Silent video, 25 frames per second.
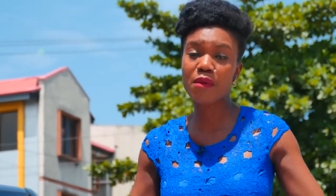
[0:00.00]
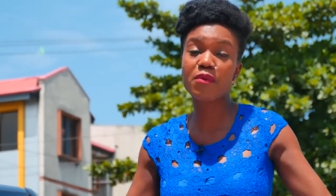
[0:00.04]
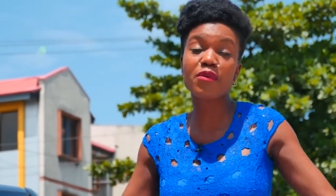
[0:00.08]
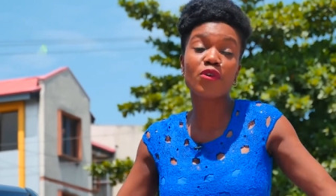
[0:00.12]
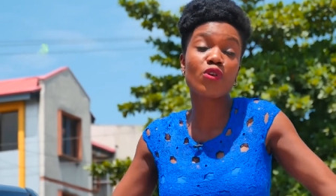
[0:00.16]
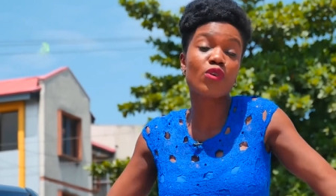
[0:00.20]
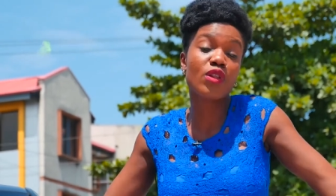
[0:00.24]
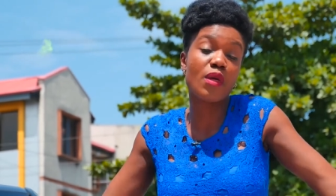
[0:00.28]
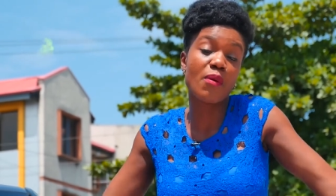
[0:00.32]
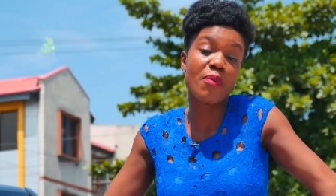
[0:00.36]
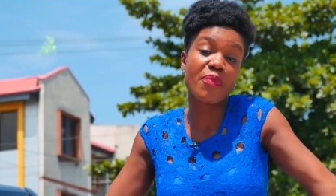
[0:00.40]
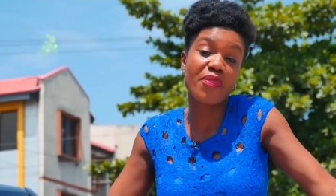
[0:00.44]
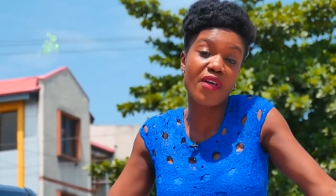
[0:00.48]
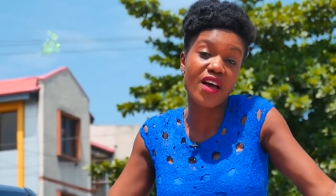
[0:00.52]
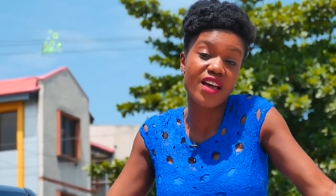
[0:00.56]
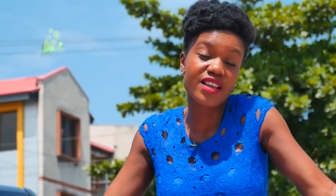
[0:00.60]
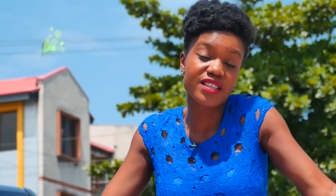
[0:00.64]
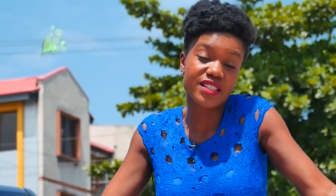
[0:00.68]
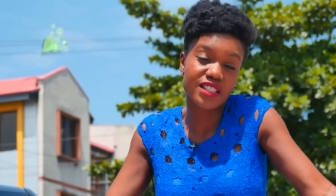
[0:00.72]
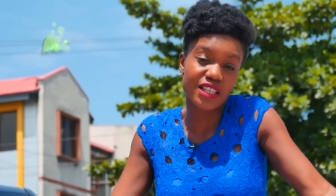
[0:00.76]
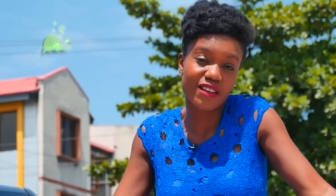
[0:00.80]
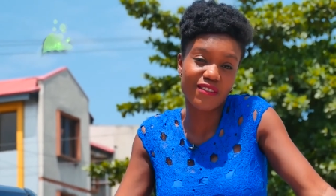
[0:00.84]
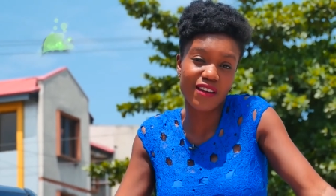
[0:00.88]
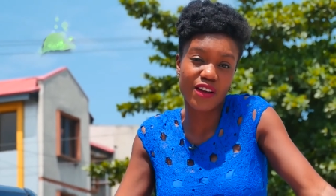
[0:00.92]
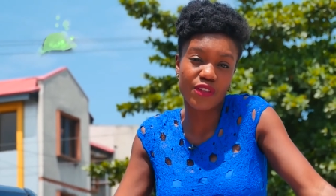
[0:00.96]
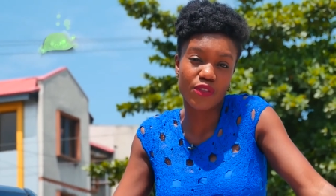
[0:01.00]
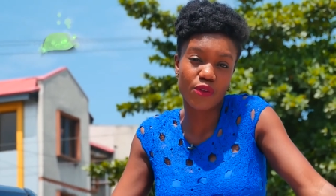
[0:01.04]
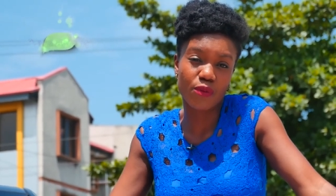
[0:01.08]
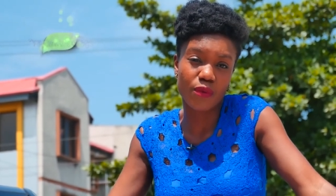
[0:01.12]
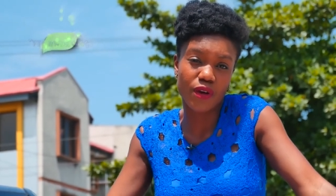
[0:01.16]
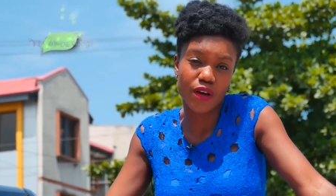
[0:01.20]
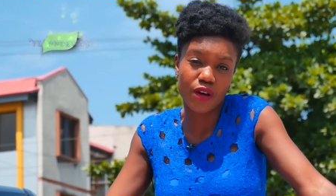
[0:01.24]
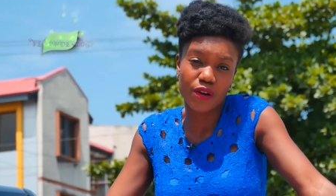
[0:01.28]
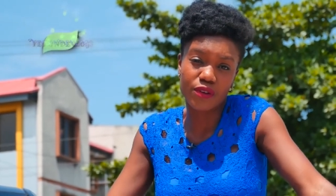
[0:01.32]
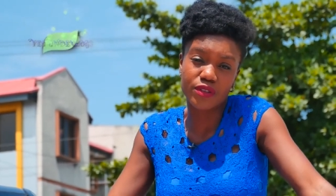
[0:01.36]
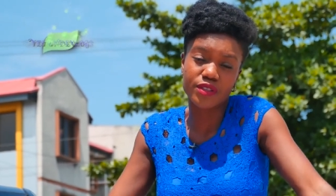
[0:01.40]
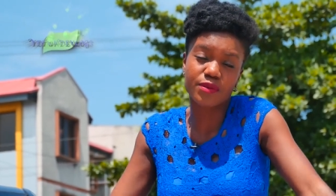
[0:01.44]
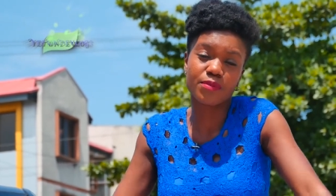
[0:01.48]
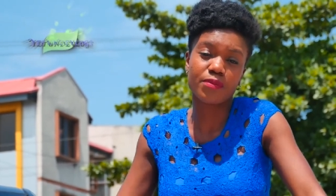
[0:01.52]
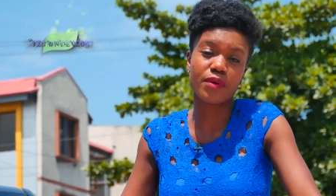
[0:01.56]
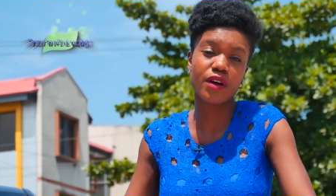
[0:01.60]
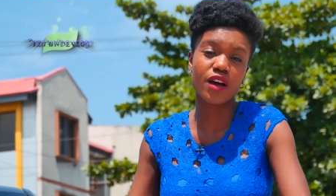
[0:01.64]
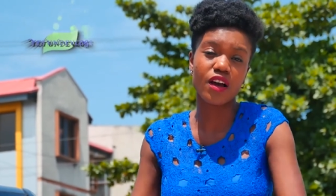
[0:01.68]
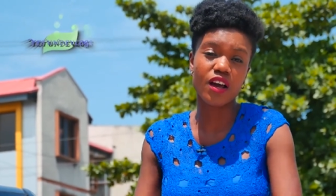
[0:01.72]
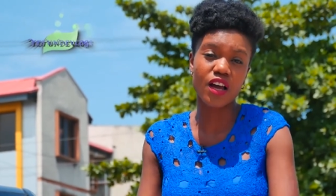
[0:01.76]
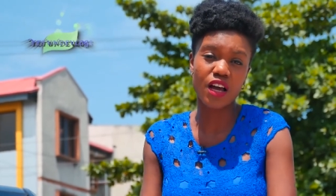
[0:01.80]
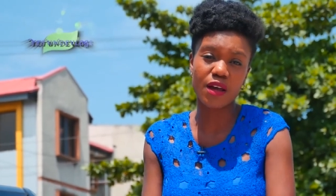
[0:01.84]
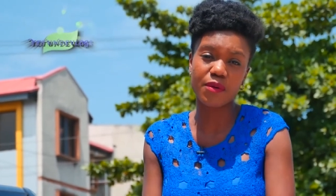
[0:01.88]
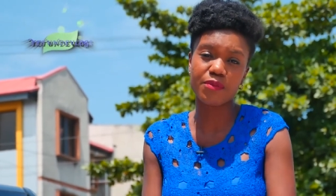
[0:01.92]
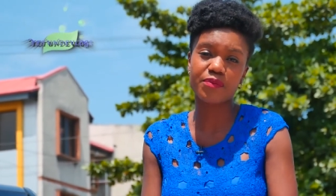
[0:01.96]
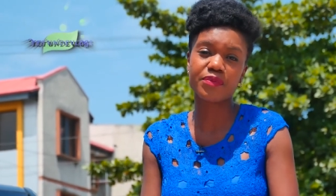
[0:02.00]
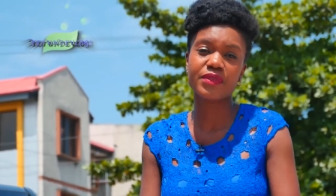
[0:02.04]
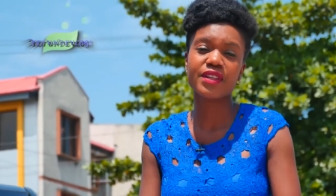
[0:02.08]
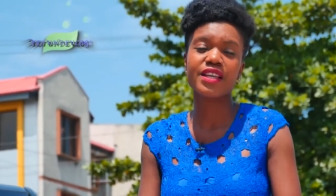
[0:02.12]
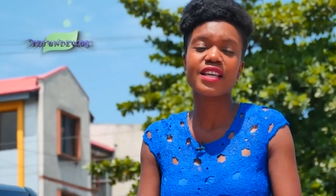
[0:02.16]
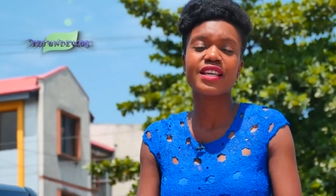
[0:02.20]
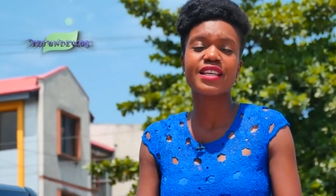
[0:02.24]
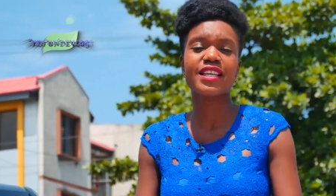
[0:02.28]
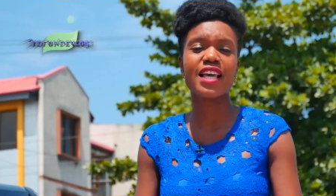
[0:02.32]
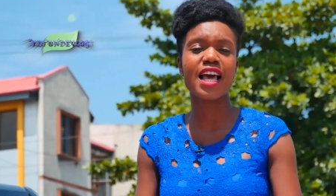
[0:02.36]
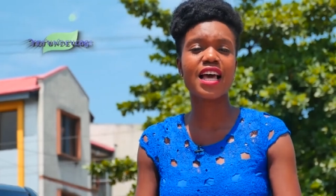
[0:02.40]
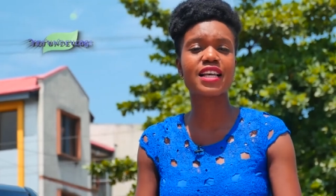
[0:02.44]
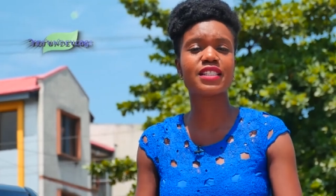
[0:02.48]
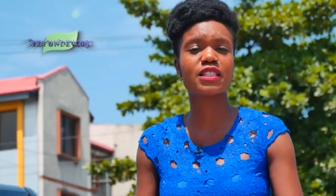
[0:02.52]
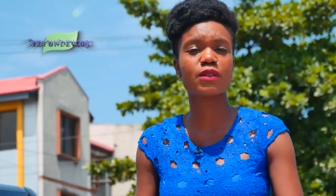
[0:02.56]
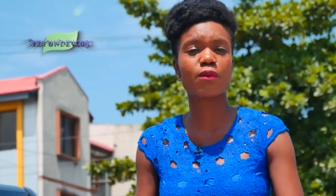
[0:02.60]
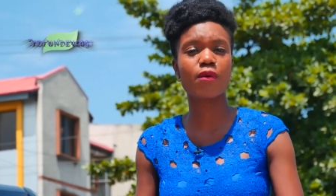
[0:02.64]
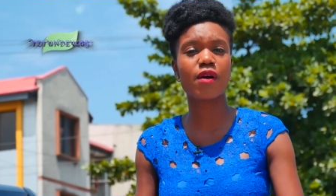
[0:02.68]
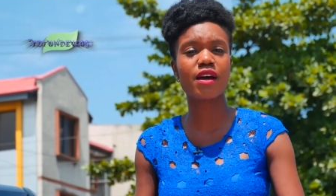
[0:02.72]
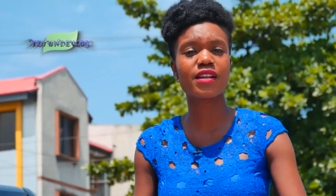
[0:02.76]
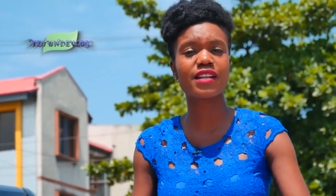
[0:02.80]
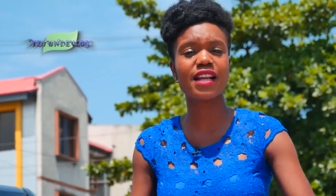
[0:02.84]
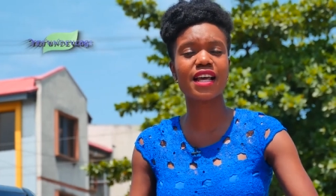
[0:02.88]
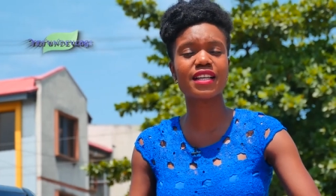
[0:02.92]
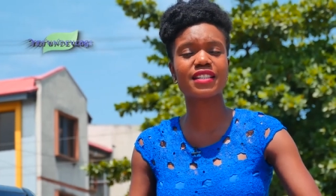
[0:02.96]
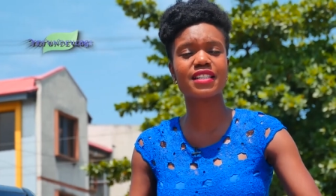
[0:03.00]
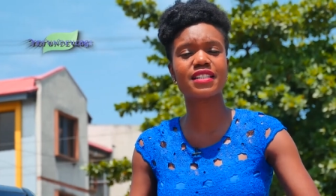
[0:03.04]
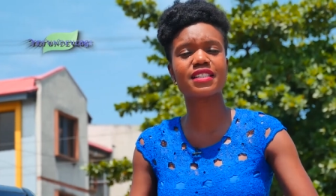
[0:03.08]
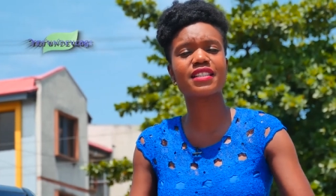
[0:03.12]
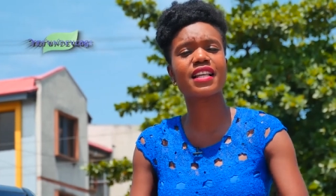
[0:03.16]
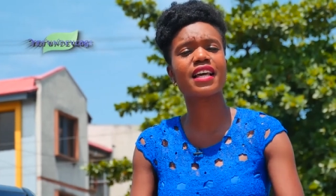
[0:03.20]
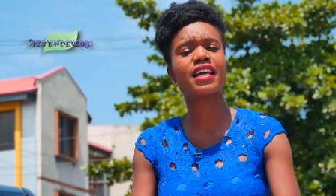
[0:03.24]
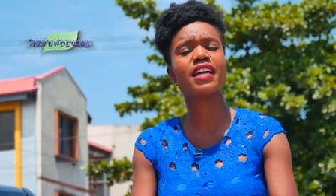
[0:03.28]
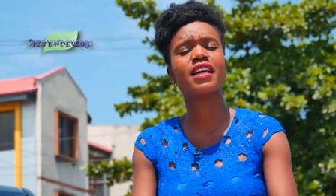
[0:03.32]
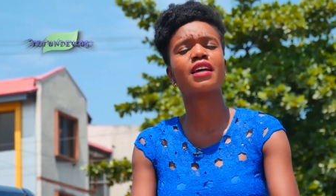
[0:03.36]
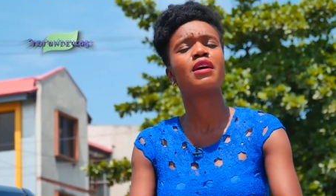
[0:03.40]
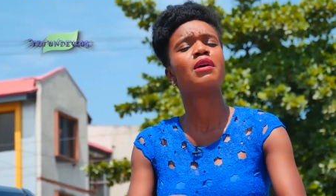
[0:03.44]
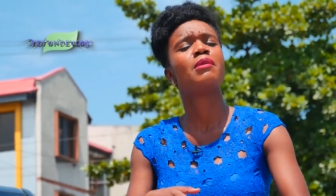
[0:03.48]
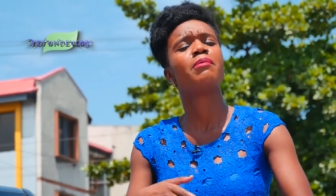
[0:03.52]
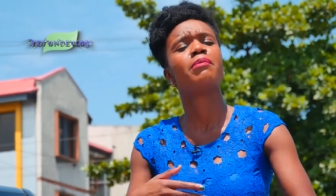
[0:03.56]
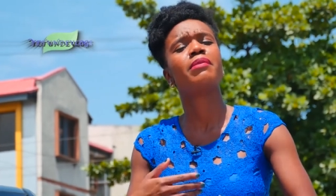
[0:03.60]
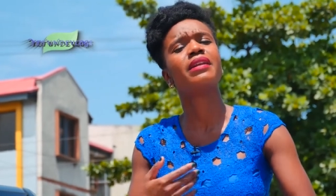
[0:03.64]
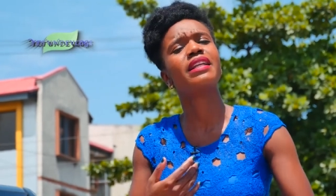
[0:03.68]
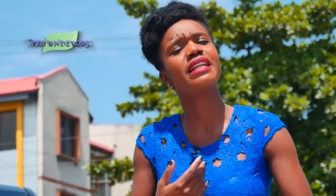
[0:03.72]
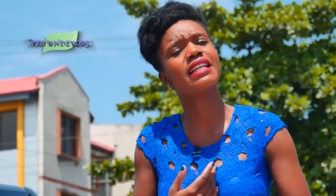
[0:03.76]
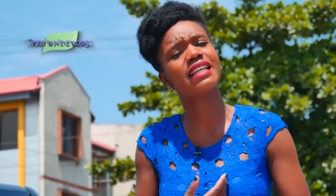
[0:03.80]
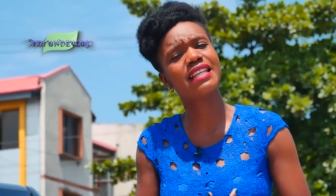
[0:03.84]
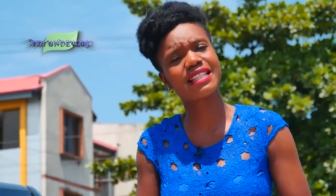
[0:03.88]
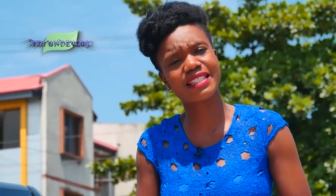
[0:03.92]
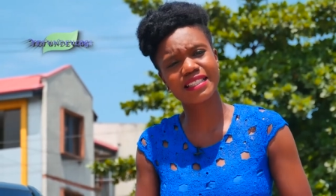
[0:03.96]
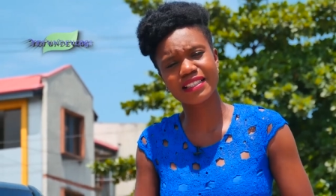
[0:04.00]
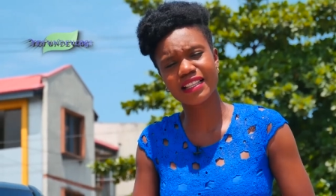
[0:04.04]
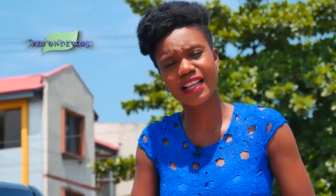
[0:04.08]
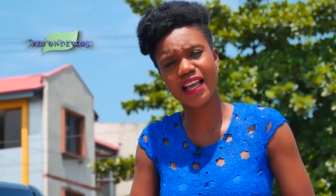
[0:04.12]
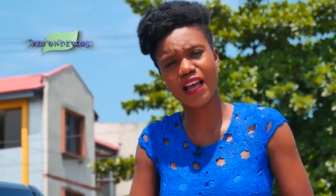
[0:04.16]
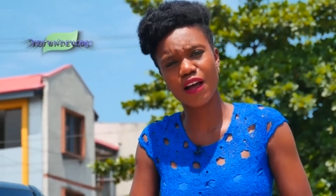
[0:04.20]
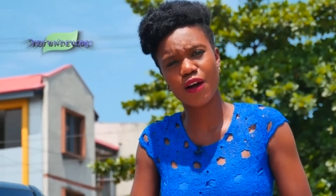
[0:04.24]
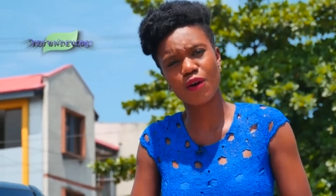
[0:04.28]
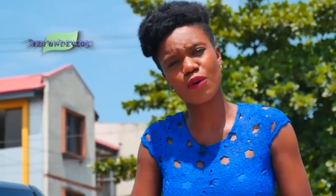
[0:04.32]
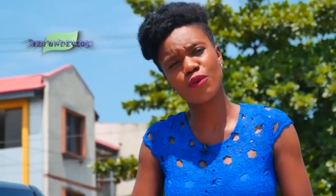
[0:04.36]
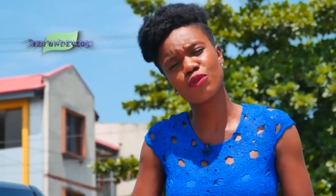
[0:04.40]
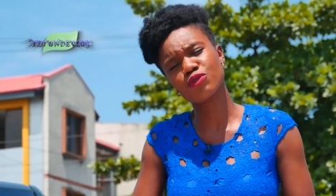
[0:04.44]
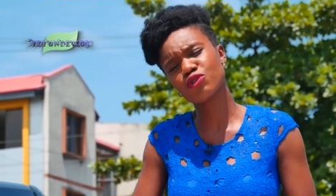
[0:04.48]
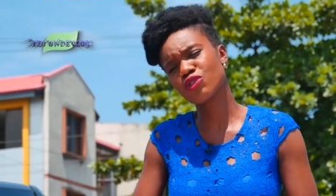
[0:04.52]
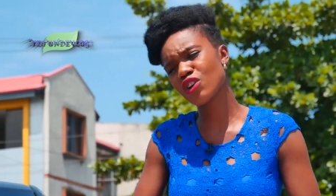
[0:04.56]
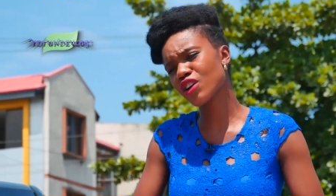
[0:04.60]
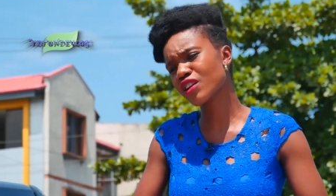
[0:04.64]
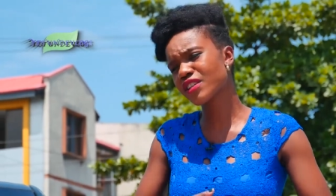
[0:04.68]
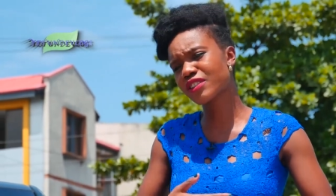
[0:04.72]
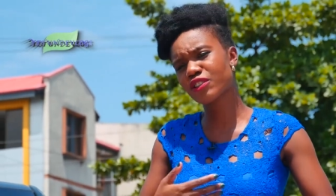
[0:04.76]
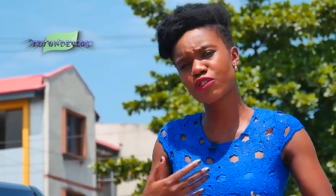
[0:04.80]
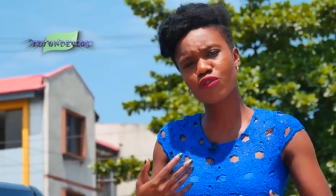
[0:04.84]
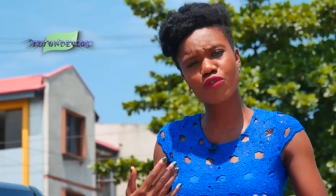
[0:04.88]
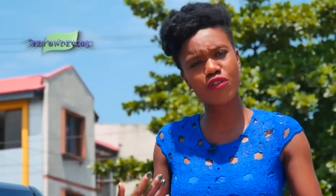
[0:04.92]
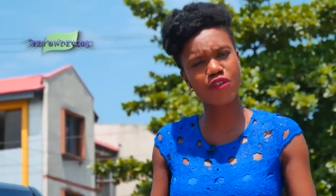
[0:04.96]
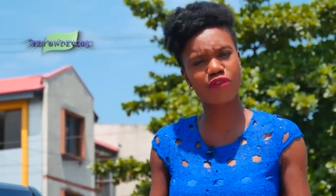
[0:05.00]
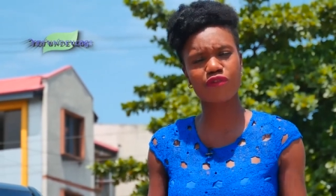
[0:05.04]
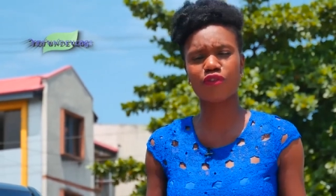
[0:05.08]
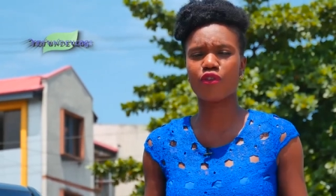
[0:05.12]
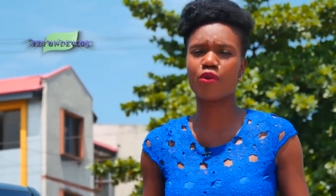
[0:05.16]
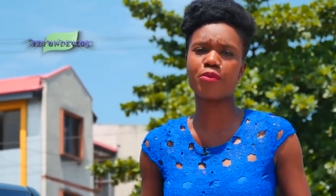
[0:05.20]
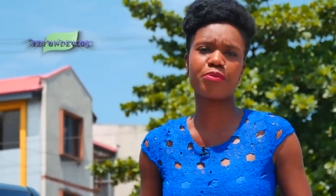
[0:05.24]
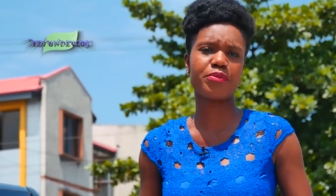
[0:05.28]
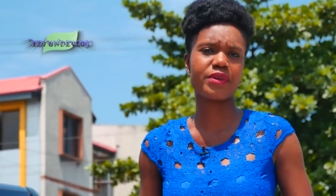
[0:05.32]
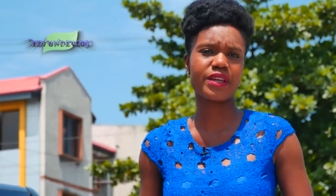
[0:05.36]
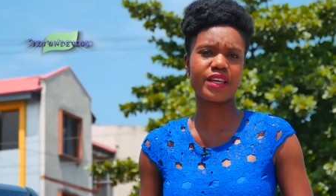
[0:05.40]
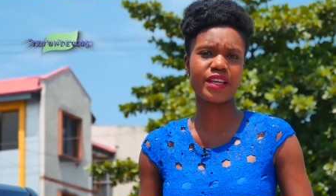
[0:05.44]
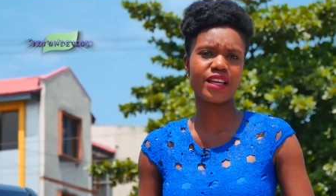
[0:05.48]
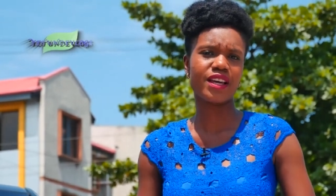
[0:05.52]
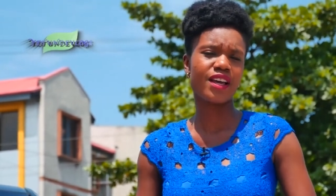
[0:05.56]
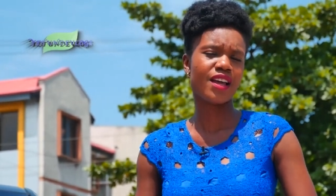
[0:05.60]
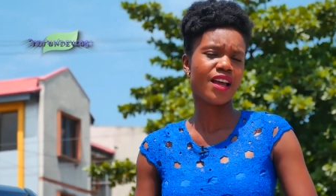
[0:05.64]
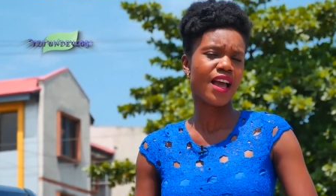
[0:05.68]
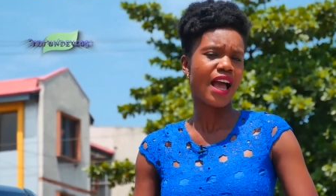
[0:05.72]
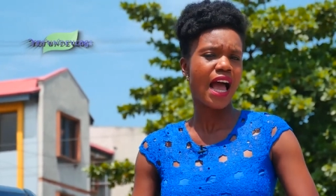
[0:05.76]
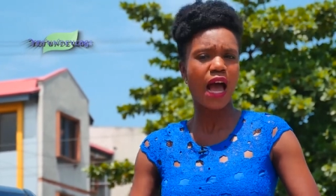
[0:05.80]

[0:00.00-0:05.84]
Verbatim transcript: They call them thirsty around the world. But um, yes, the one that is like, please now, just grieve for me.